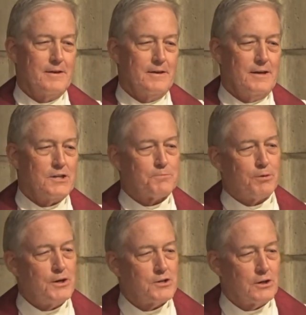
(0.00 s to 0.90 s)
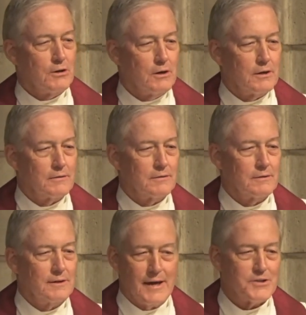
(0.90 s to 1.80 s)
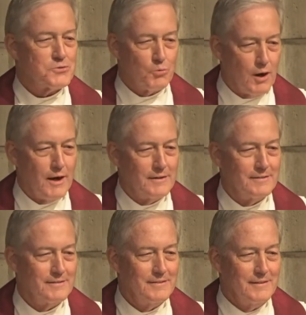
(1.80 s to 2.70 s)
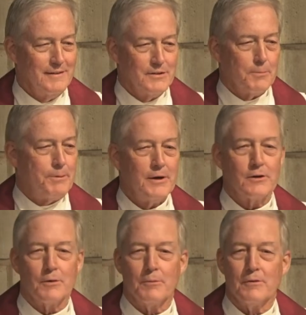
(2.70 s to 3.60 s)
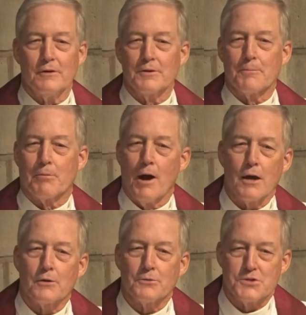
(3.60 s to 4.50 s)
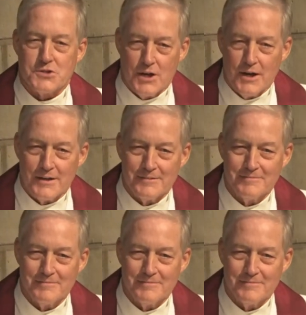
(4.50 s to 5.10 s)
He's preaching on, guess what? The parable of the prodigal son.